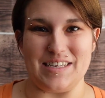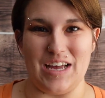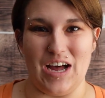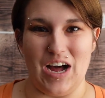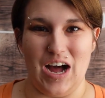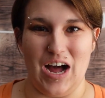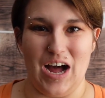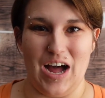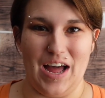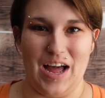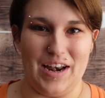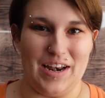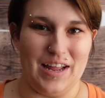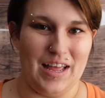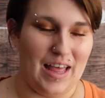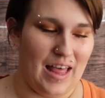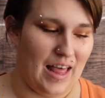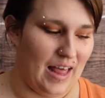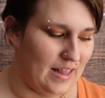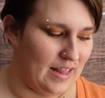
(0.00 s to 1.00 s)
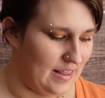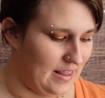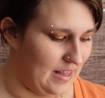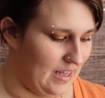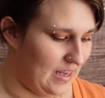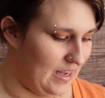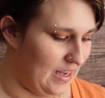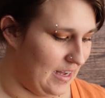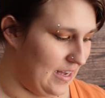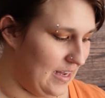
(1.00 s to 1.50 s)
on
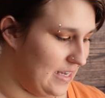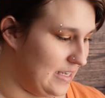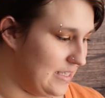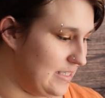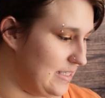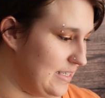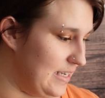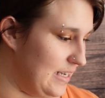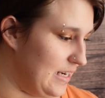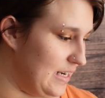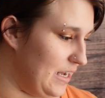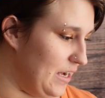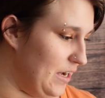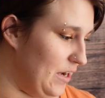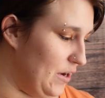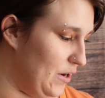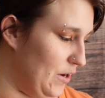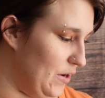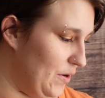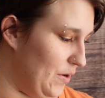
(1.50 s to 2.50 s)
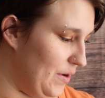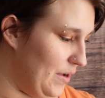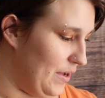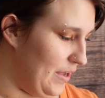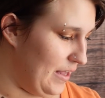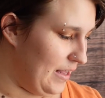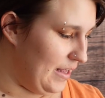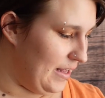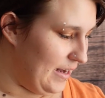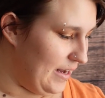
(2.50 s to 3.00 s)
the Synco
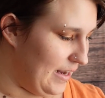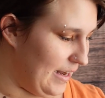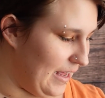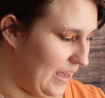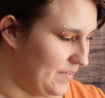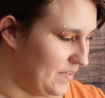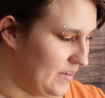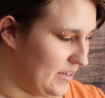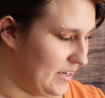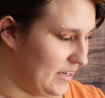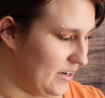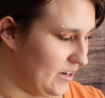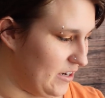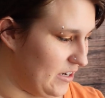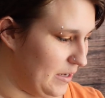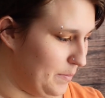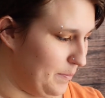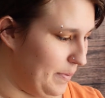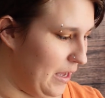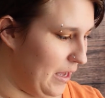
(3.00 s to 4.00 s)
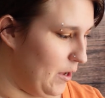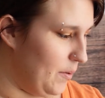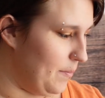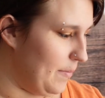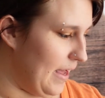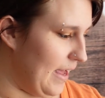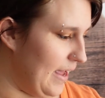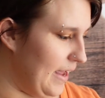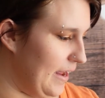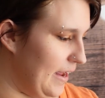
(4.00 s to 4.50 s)
Lavalier Lapel
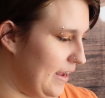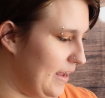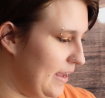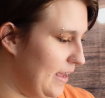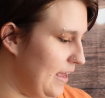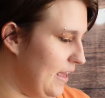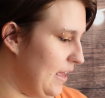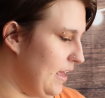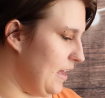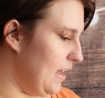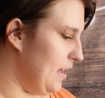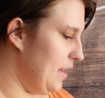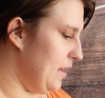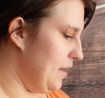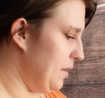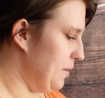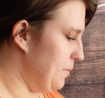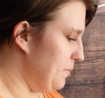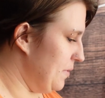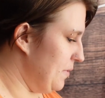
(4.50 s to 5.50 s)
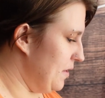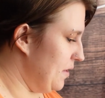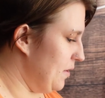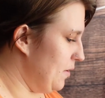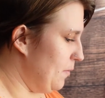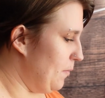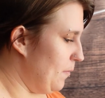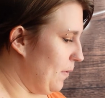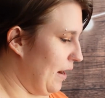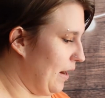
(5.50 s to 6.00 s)
mic,
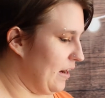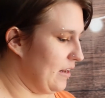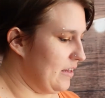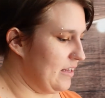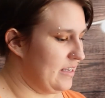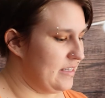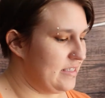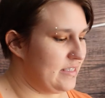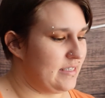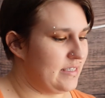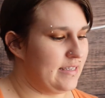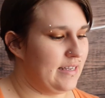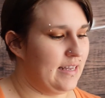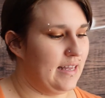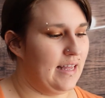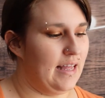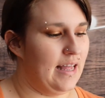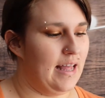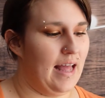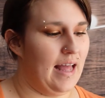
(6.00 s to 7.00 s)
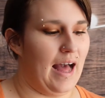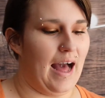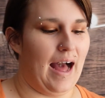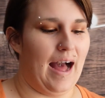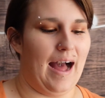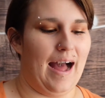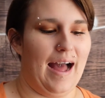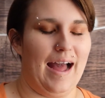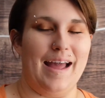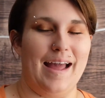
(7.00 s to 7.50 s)
wireless.
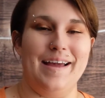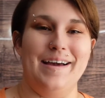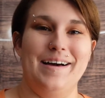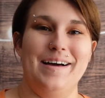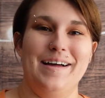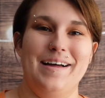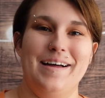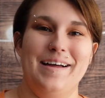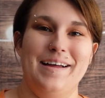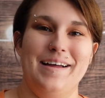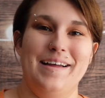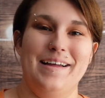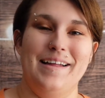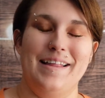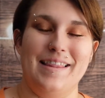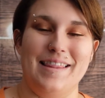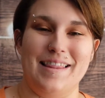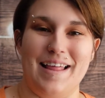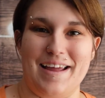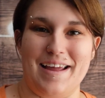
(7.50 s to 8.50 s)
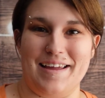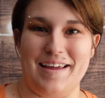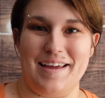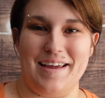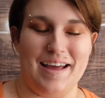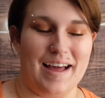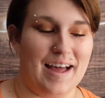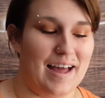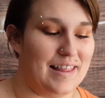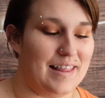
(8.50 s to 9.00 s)
I like
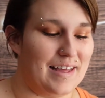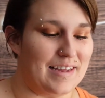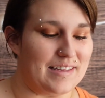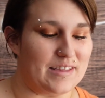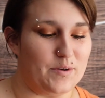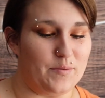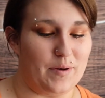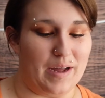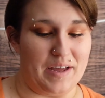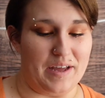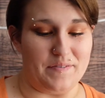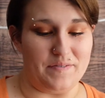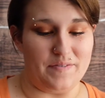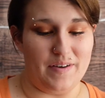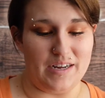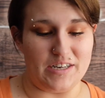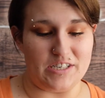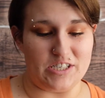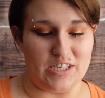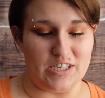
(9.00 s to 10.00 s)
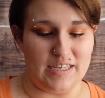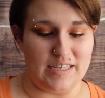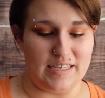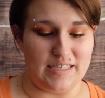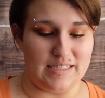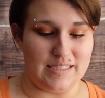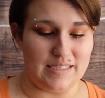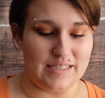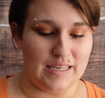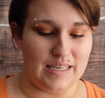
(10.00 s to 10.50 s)
it. I like the way it
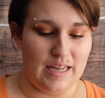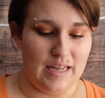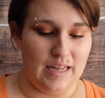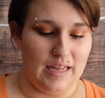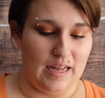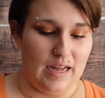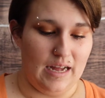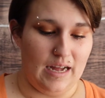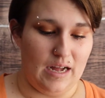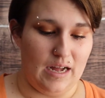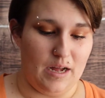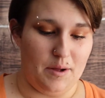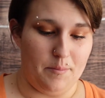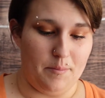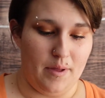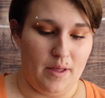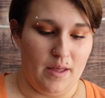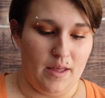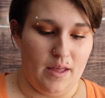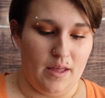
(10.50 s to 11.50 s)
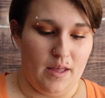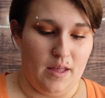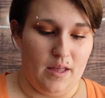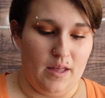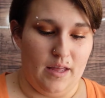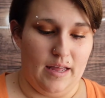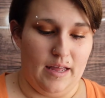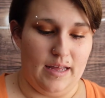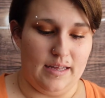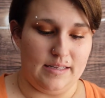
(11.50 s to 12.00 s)
functions.
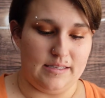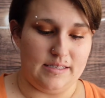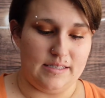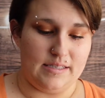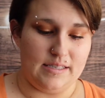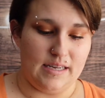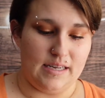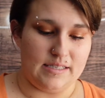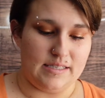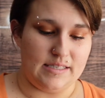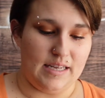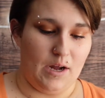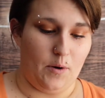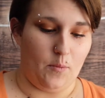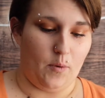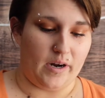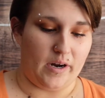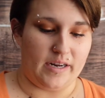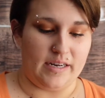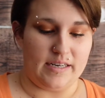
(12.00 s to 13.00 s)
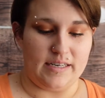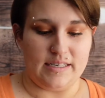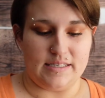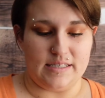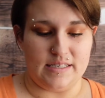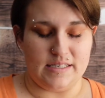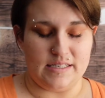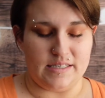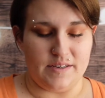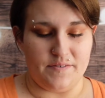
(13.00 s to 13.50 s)
It does say a working
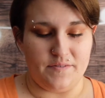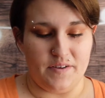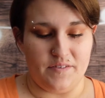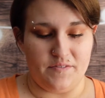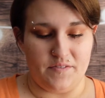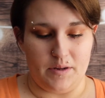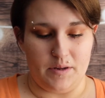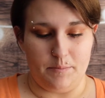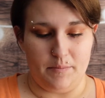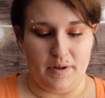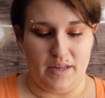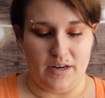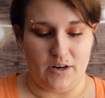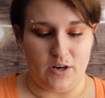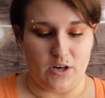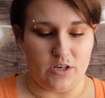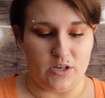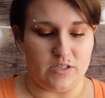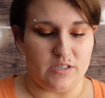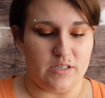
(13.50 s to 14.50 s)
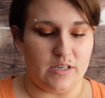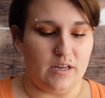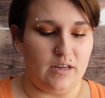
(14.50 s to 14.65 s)
distance of 50 meters.